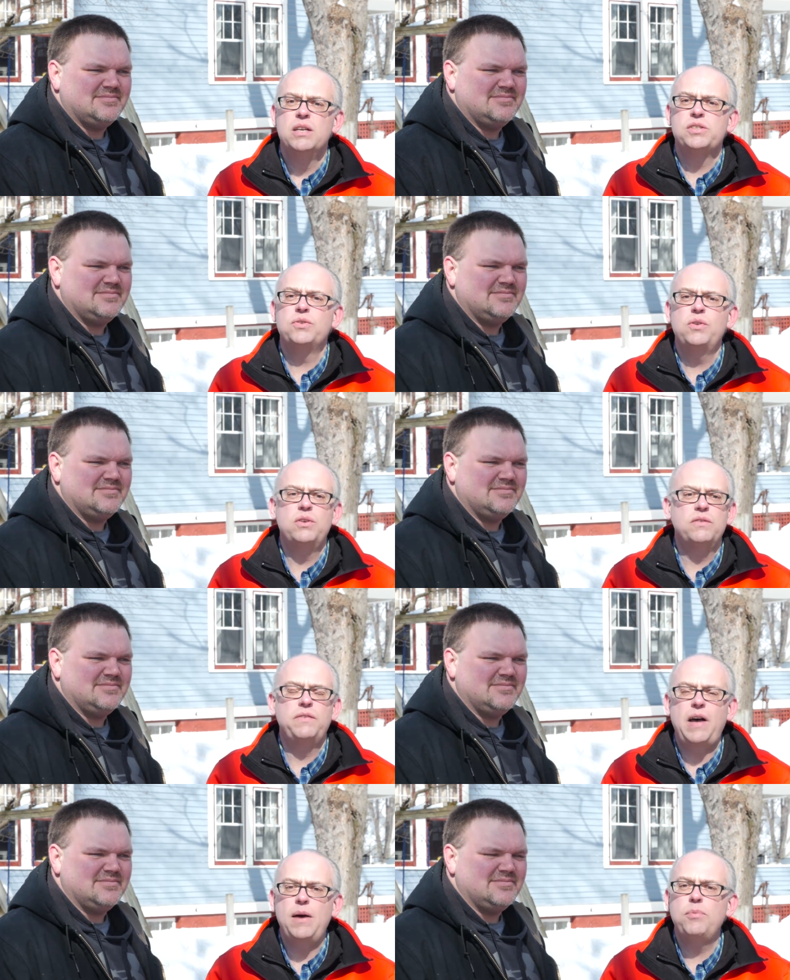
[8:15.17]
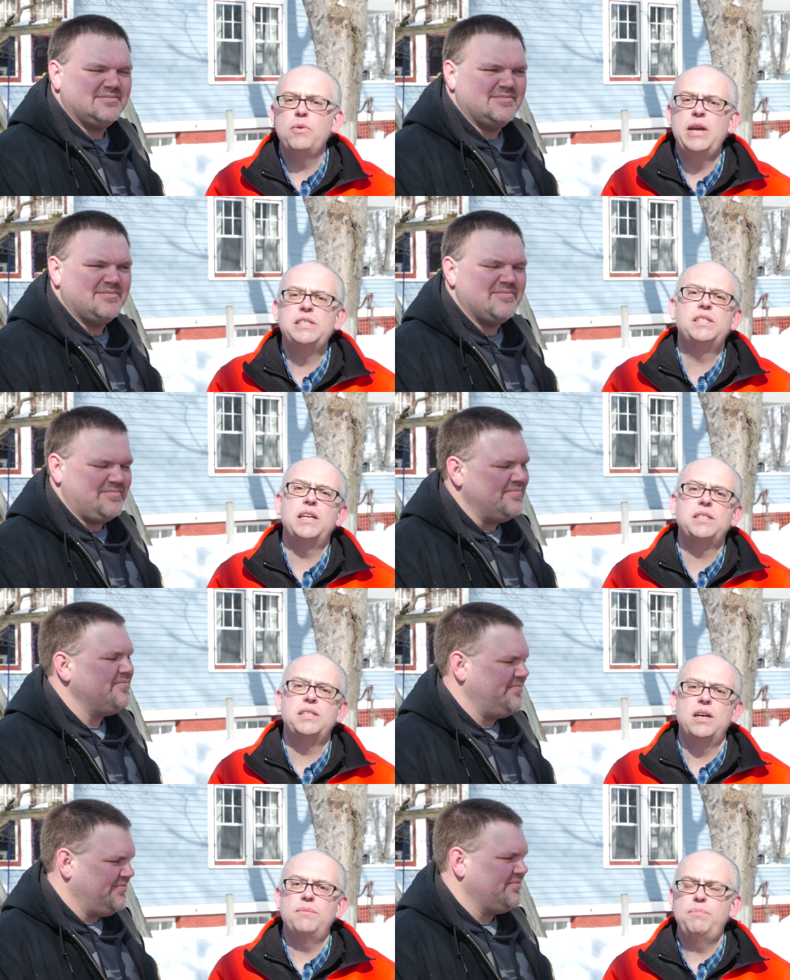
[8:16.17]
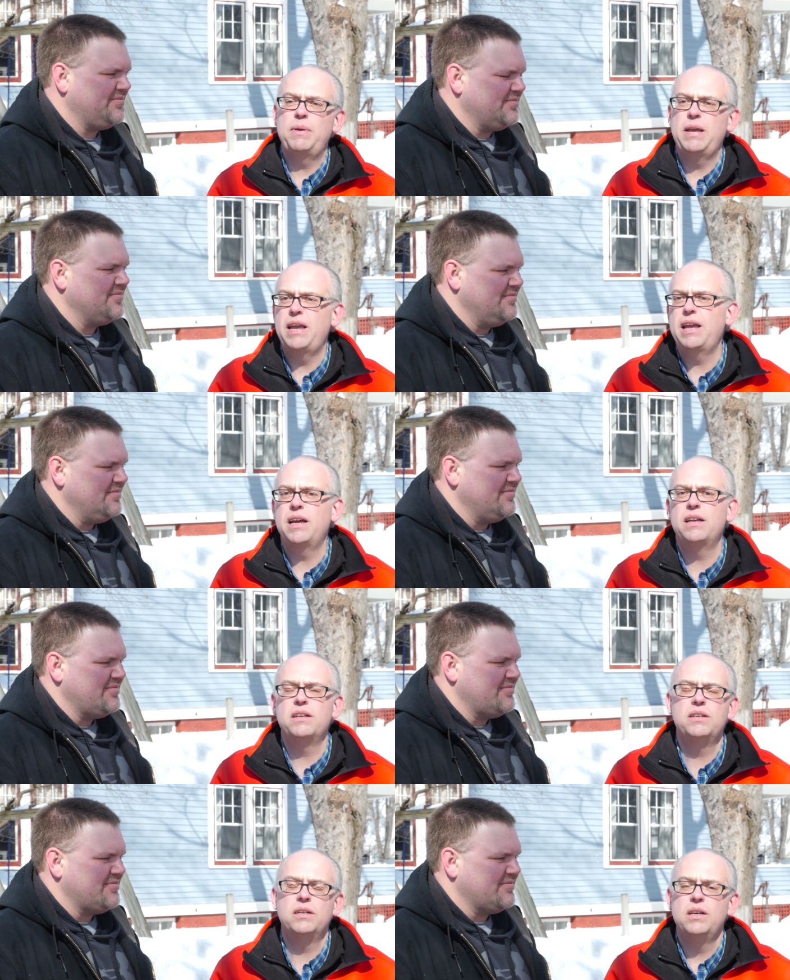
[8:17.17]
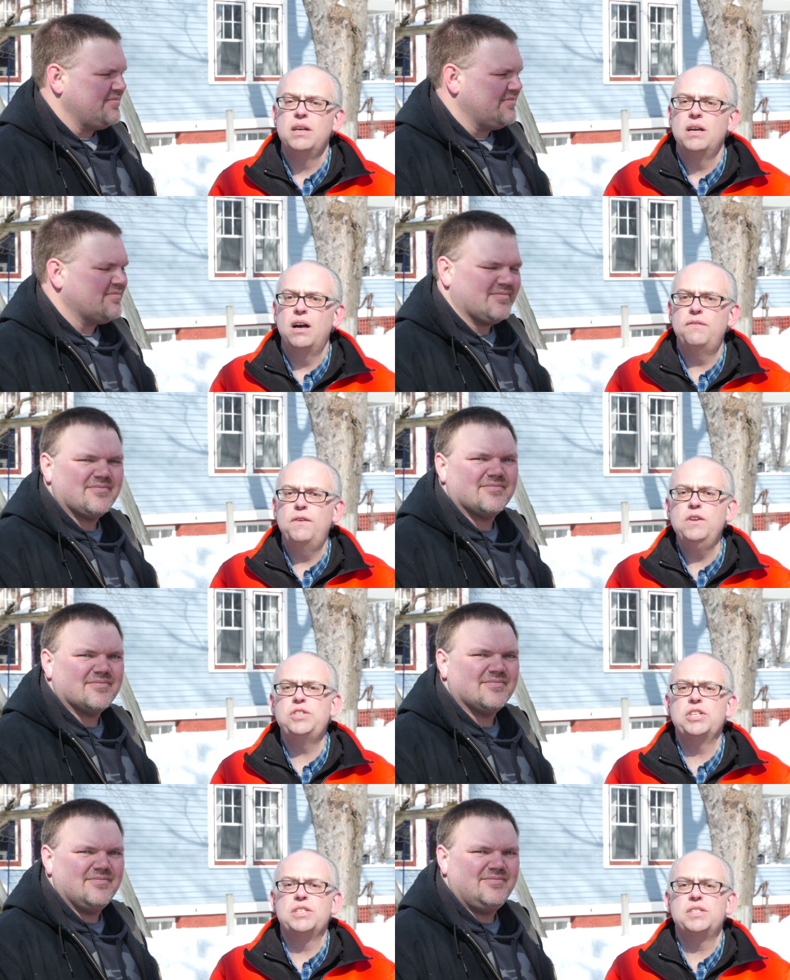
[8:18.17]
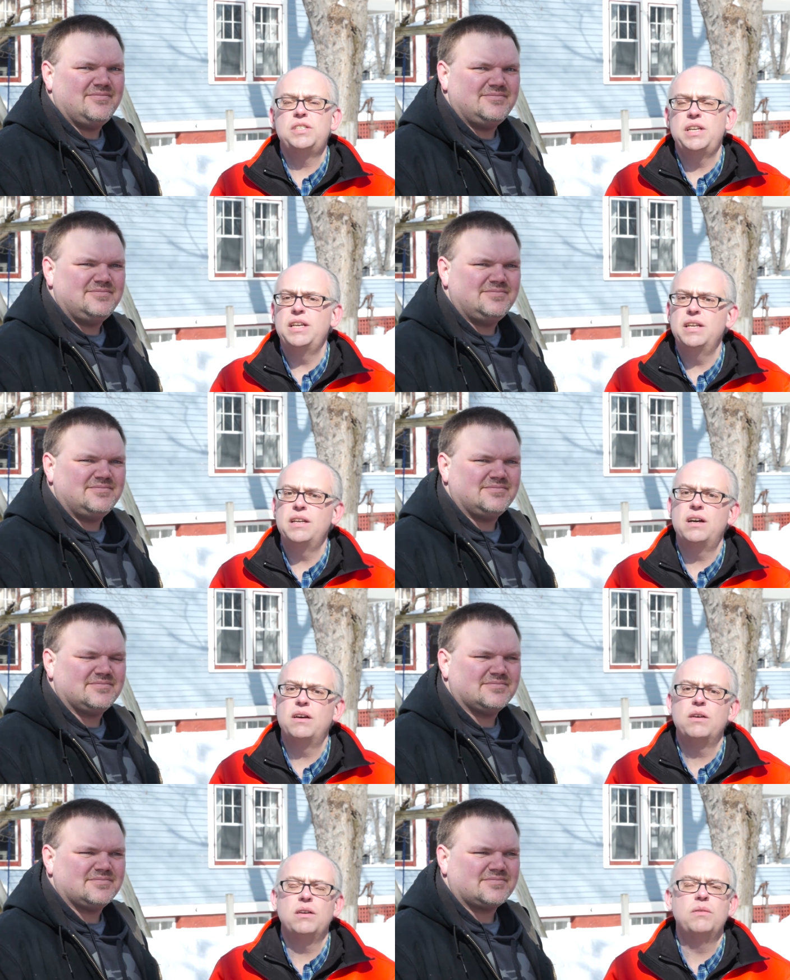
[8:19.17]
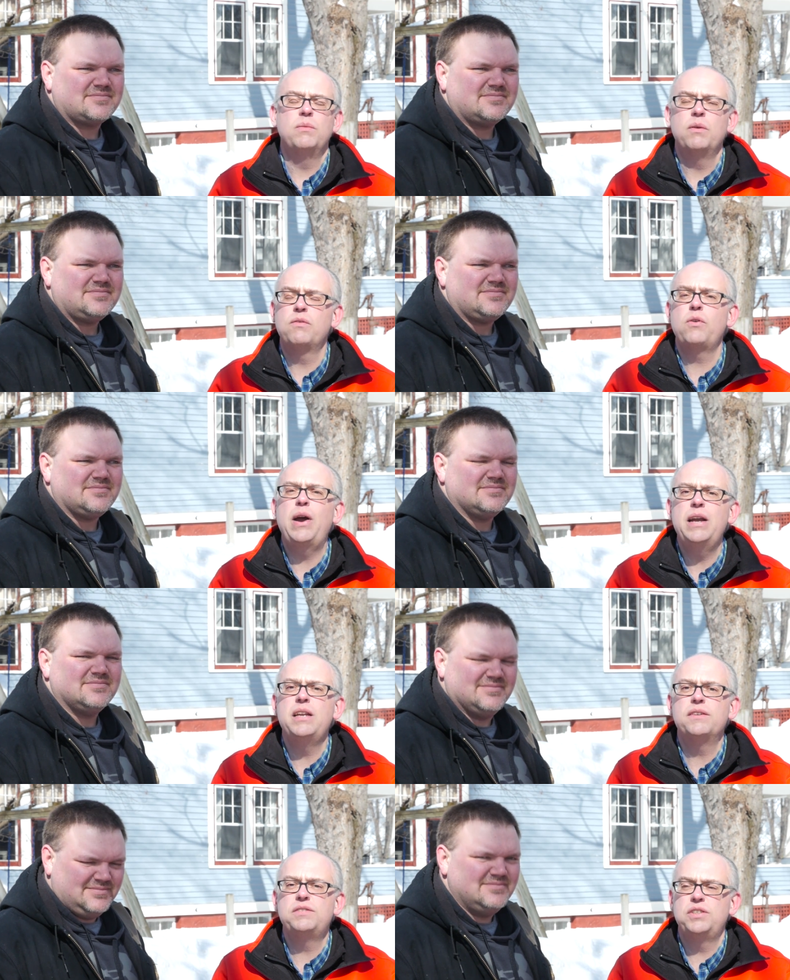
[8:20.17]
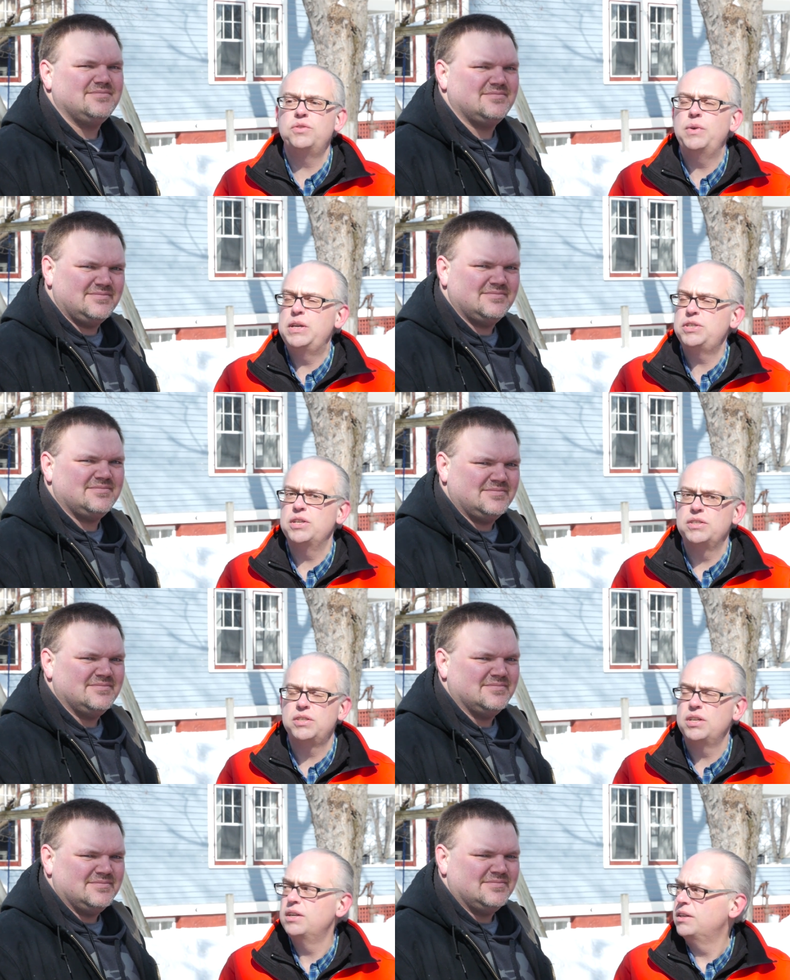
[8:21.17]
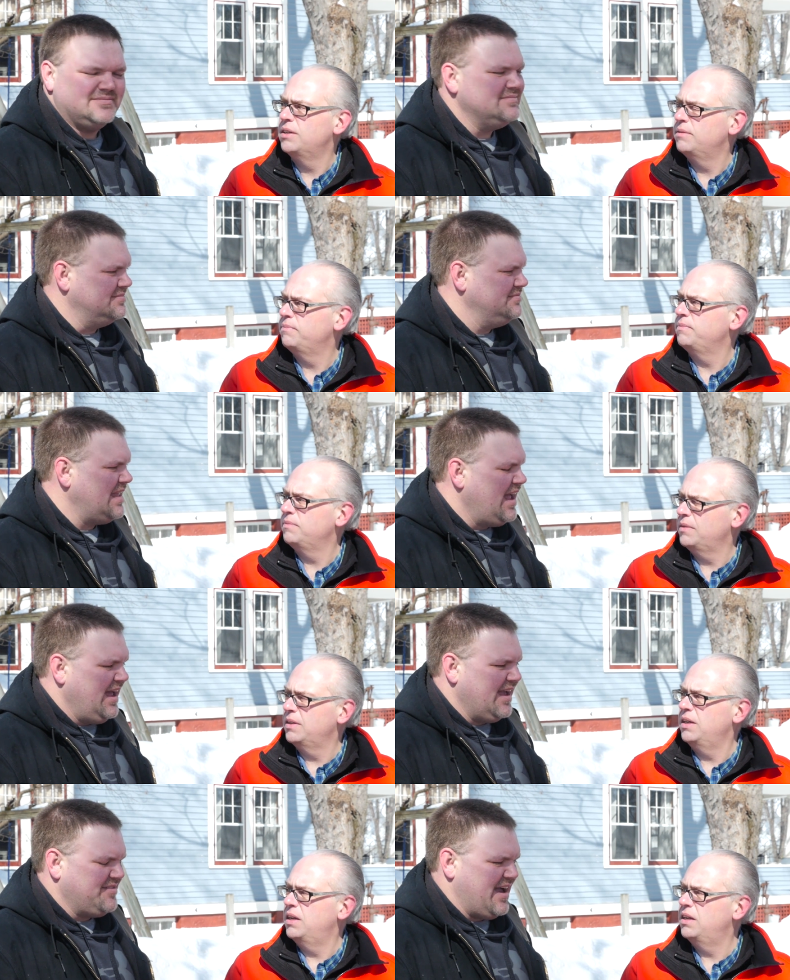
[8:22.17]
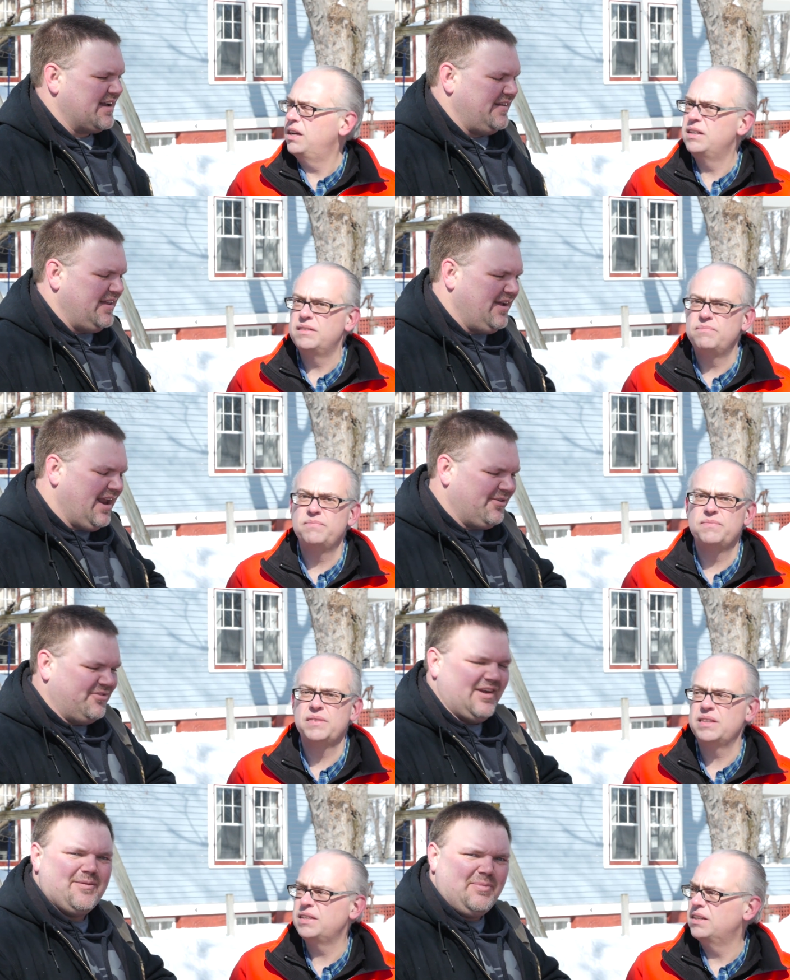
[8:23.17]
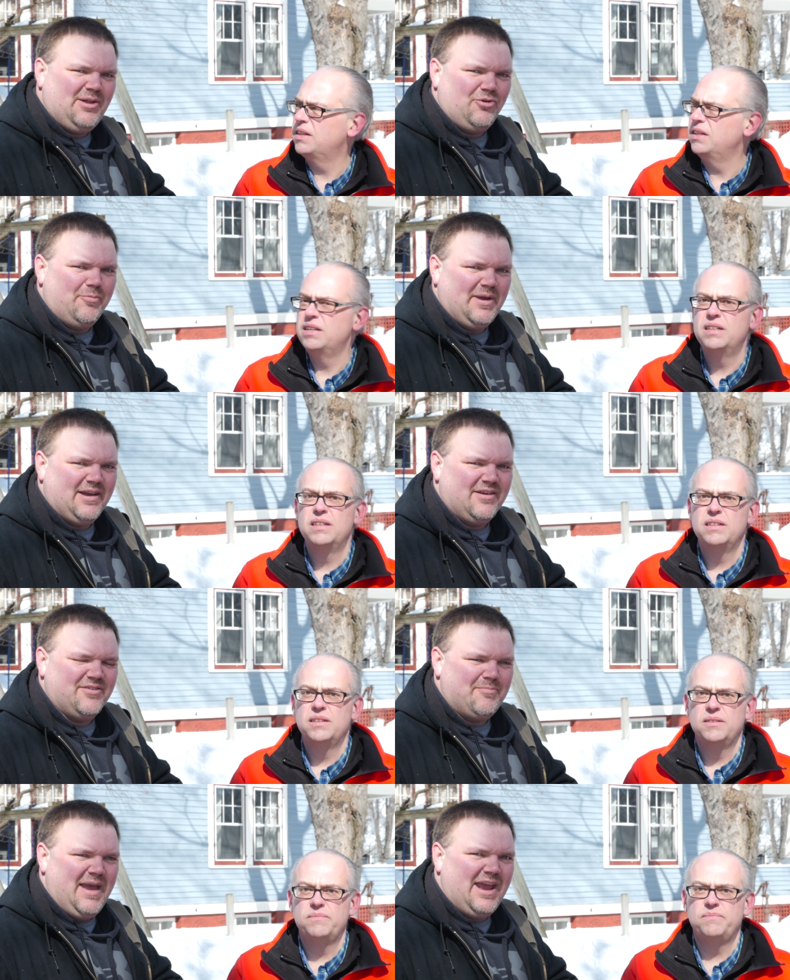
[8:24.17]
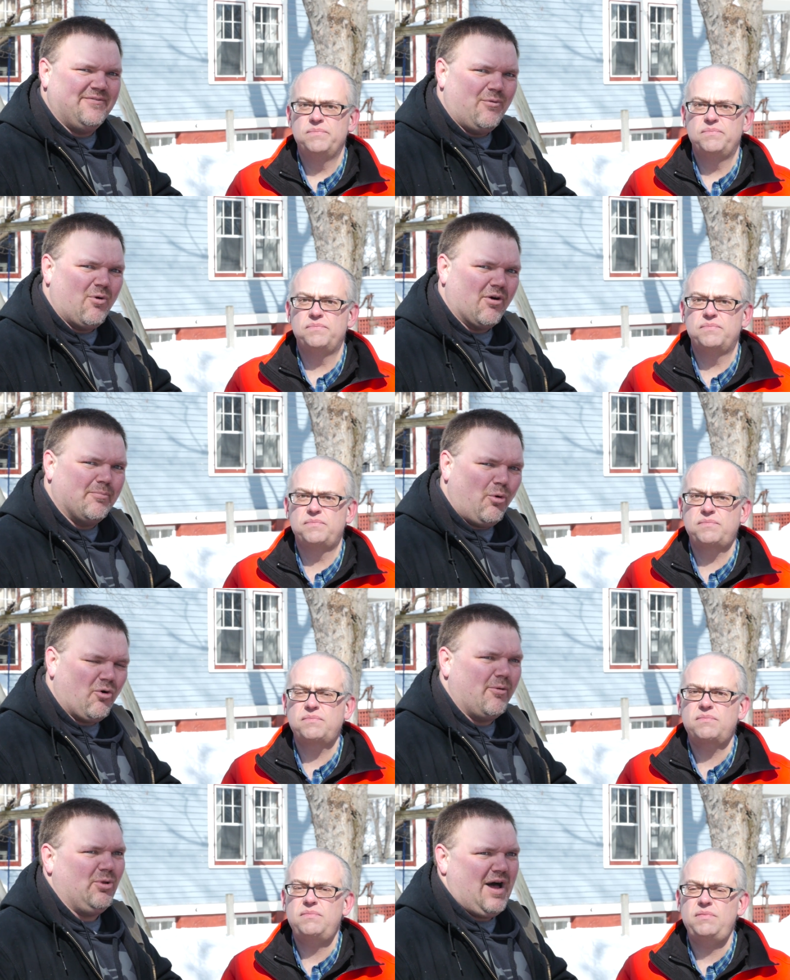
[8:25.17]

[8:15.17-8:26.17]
Speaker 1: sort of operates, sets up, and functions in a
Speaker 2: variety of situations. Mm-hmm. Exactly. You got to understand the P-Loop is made for portable